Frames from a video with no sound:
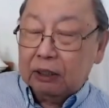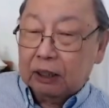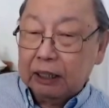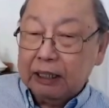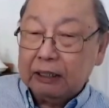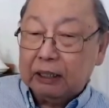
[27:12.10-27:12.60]
The
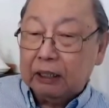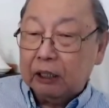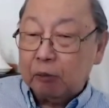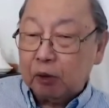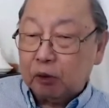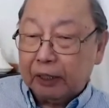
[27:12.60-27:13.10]
legal
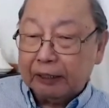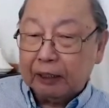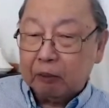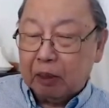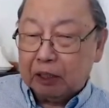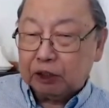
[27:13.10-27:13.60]

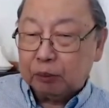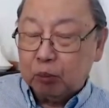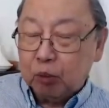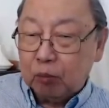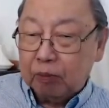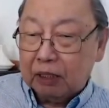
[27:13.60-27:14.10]
democratic mass
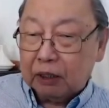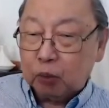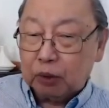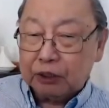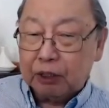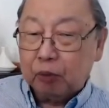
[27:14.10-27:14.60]
movement
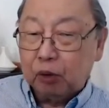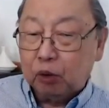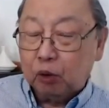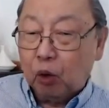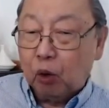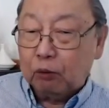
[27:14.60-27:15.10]
was able
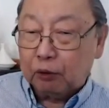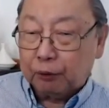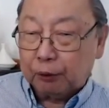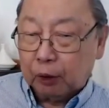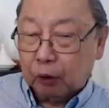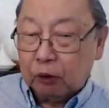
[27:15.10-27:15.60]
to
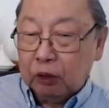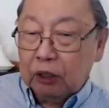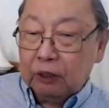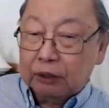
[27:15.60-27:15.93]
overthrow